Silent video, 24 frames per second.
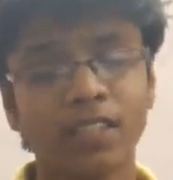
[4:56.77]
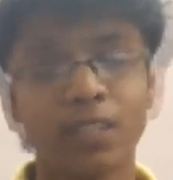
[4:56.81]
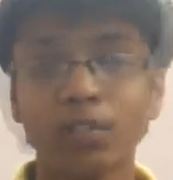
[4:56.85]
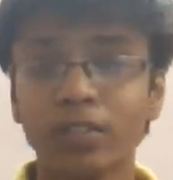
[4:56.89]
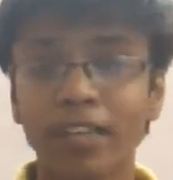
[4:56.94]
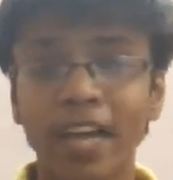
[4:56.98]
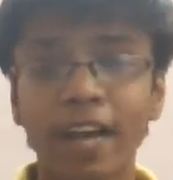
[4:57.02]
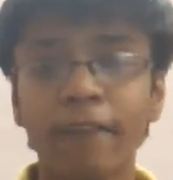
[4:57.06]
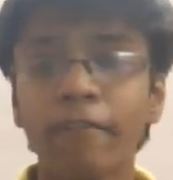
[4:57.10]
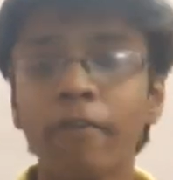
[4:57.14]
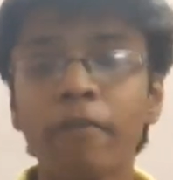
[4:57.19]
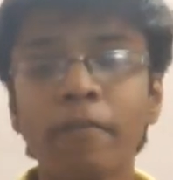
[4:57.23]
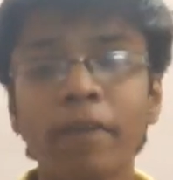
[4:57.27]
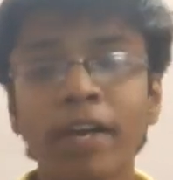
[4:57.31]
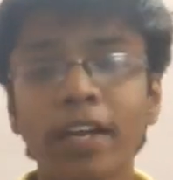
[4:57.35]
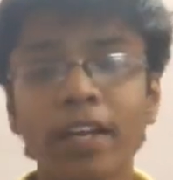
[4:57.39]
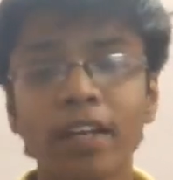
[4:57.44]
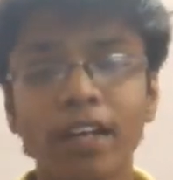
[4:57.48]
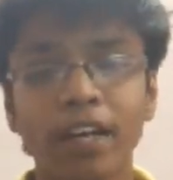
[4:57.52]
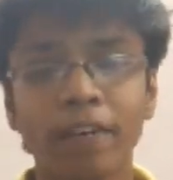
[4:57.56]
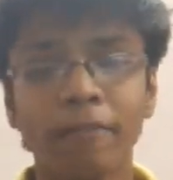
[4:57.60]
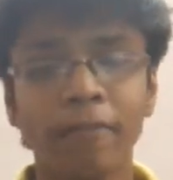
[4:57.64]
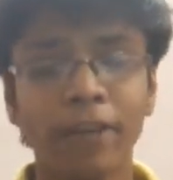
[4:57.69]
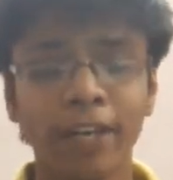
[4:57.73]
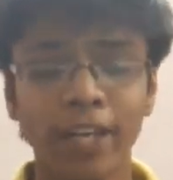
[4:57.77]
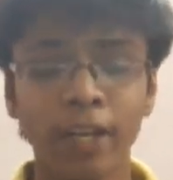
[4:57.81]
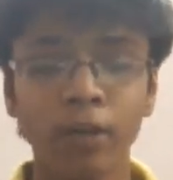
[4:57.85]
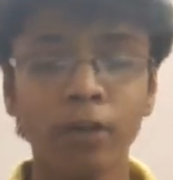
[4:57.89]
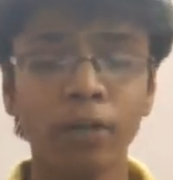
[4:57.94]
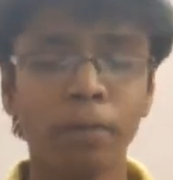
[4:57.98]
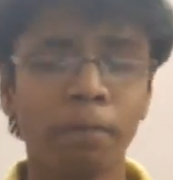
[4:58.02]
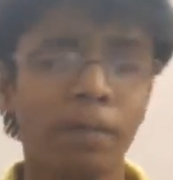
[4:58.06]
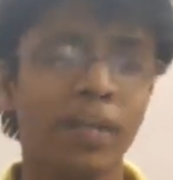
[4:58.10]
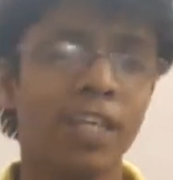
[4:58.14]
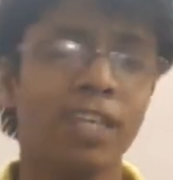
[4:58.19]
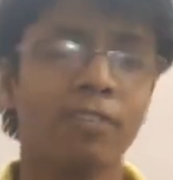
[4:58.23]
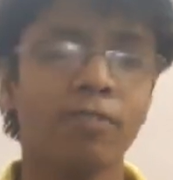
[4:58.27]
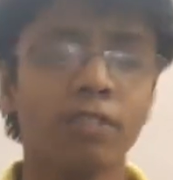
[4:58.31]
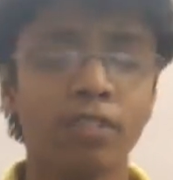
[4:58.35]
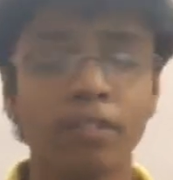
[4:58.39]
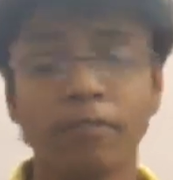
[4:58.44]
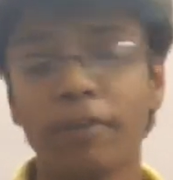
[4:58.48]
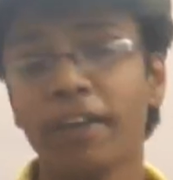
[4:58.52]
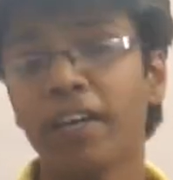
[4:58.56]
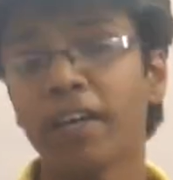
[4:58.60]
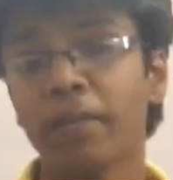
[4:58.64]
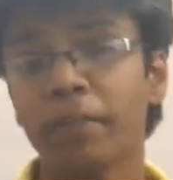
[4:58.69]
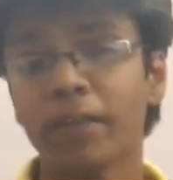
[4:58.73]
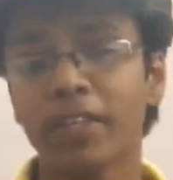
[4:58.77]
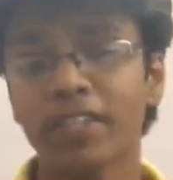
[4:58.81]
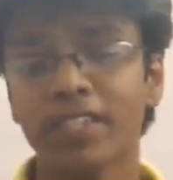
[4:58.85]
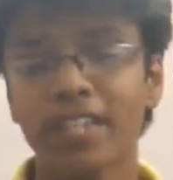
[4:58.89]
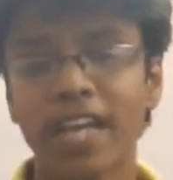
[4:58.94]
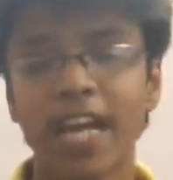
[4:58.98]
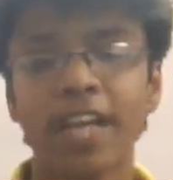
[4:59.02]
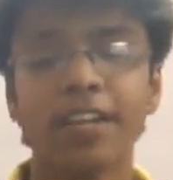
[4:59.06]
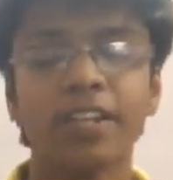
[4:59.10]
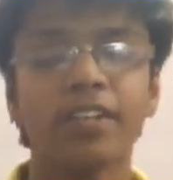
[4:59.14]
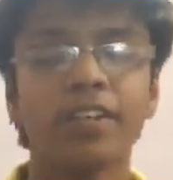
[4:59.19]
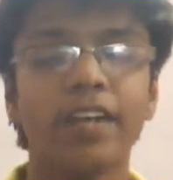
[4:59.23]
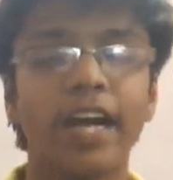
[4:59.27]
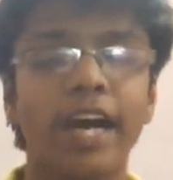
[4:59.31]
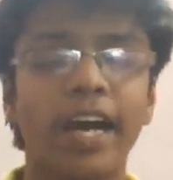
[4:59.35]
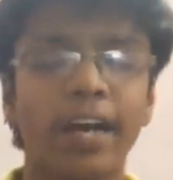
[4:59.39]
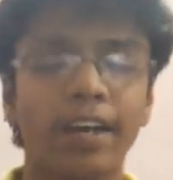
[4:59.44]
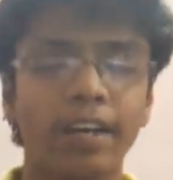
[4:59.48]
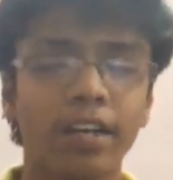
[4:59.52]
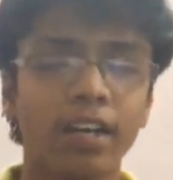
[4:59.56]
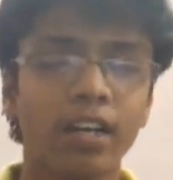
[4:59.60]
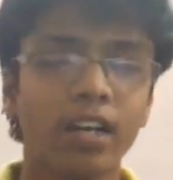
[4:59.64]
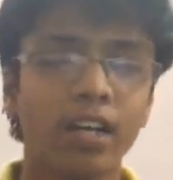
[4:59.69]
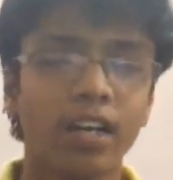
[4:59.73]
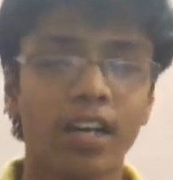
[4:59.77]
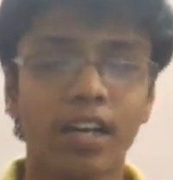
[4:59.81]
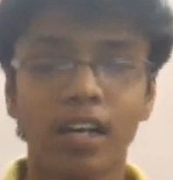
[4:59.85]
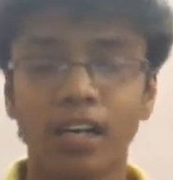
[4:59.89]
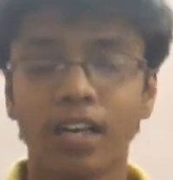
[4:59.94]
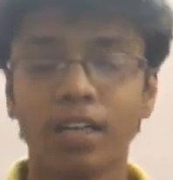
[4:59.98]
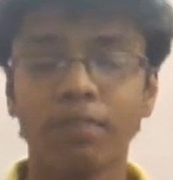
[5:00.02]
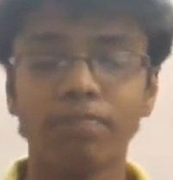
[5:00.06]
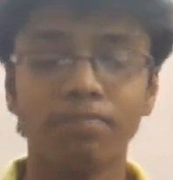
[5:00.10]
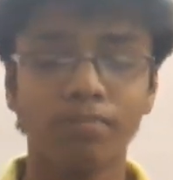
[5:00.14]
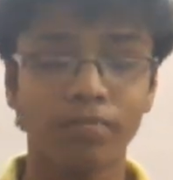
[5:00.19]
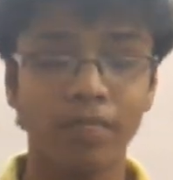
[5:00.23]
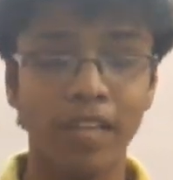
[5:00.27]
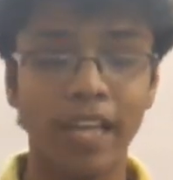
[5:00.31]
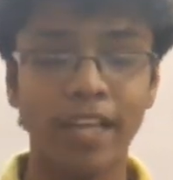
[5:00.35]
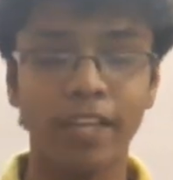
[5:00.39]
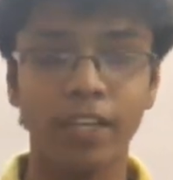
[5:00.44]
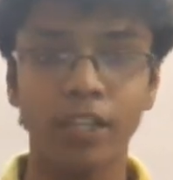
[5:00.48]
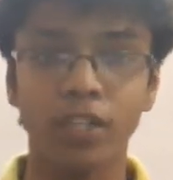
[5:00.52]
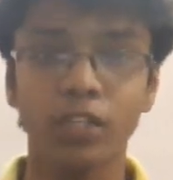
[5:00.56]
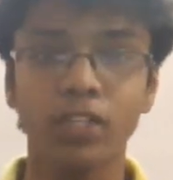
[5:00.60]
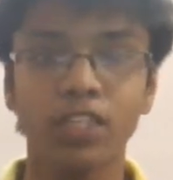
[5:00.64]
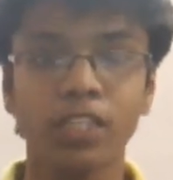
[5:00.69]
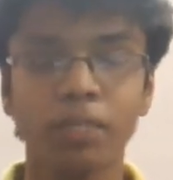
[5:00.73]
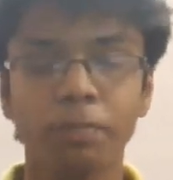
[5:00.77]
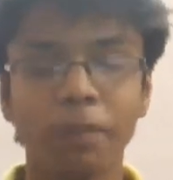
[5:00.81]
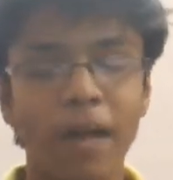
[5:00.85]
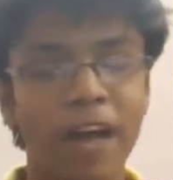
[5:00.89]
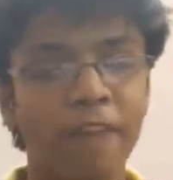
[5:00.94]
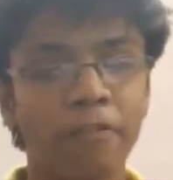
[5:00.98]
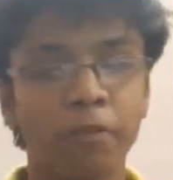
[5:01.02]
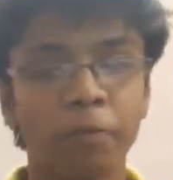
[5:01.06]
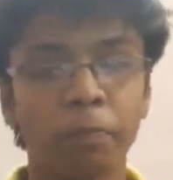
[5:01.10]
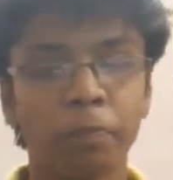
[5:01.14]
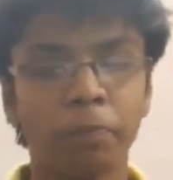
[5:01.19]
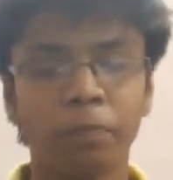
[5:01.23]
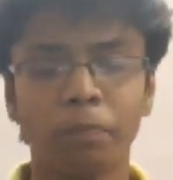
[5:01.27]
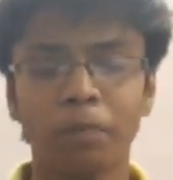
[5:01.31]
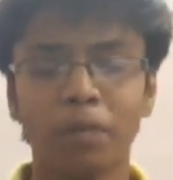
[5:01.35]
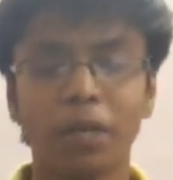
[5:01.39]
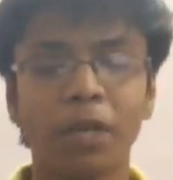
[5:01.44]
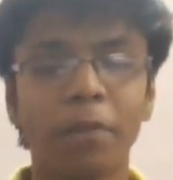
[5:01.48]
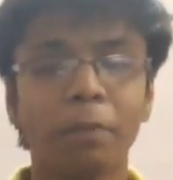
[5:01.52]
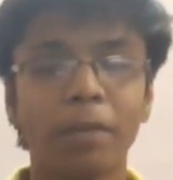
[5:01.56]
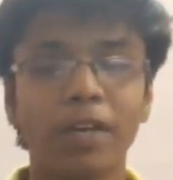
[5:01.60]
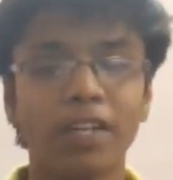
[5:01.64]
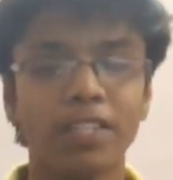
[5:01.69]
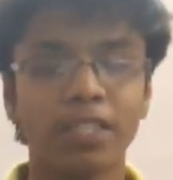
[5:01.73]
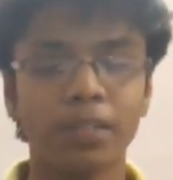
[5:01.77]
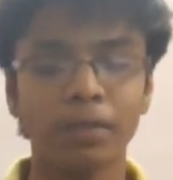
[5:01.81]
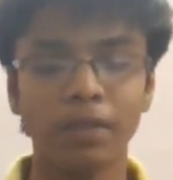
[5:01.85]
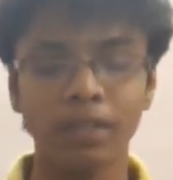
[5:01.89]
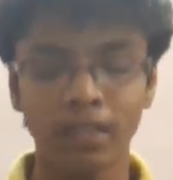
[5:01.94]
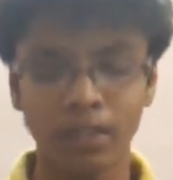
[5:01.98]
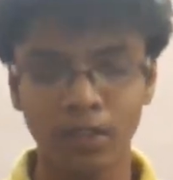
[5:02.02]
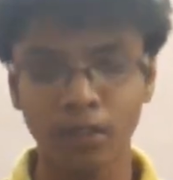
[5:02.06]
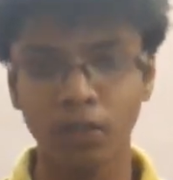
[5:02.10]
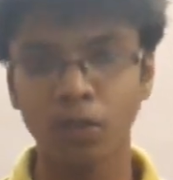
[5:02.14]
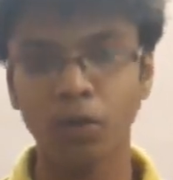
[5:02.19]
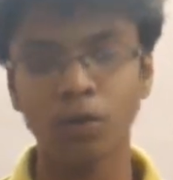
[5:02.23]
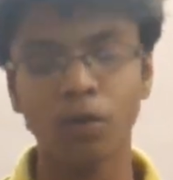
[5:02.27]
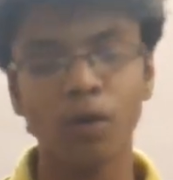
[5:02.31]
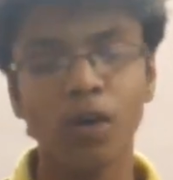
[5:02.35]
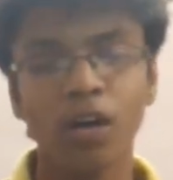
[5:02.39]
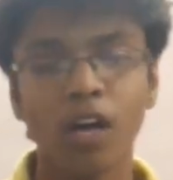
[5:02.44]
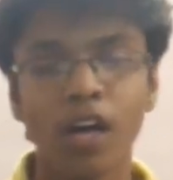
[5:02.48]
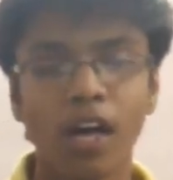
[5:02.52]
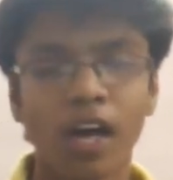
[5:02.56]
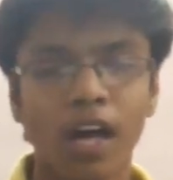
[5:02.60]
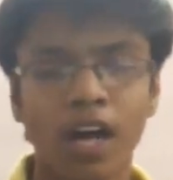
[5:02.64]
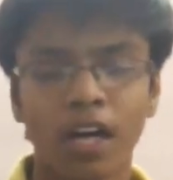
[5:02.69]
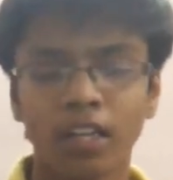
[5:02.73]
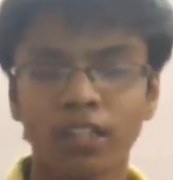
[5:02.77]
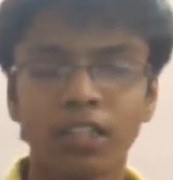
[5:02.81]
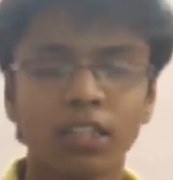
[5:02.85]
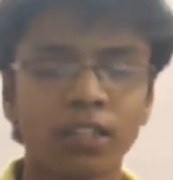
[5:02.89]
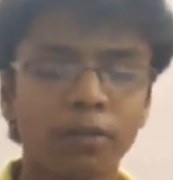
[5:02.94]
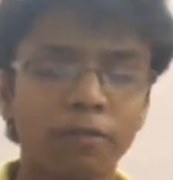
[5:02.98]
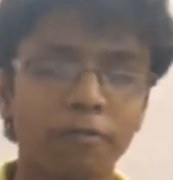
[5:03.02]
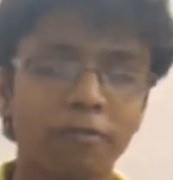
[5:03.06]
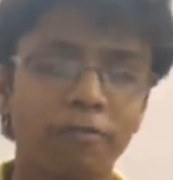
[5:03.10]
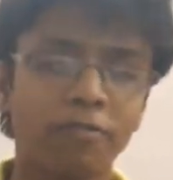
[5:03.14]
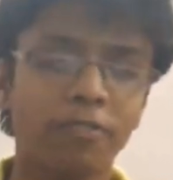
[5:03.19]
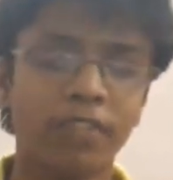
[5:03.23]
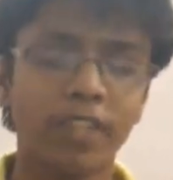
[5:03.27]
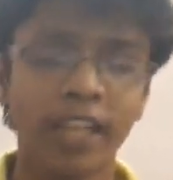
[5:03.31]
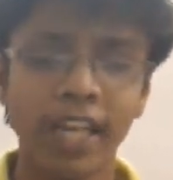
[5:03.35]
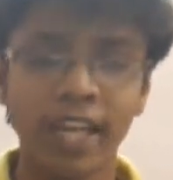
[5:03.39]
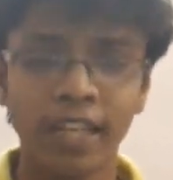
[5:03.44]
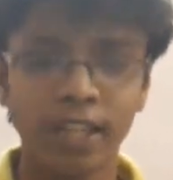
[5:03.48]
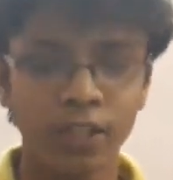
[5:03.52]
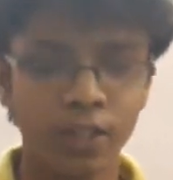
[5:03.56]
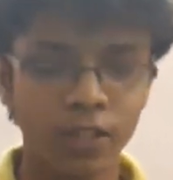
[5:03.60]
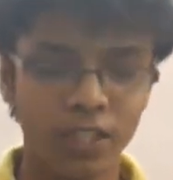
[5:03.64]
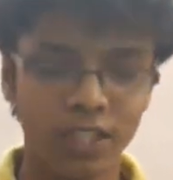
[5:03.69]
So that would make a very good place for the fingerprint scanner, and like you just have to press the button, no other thing.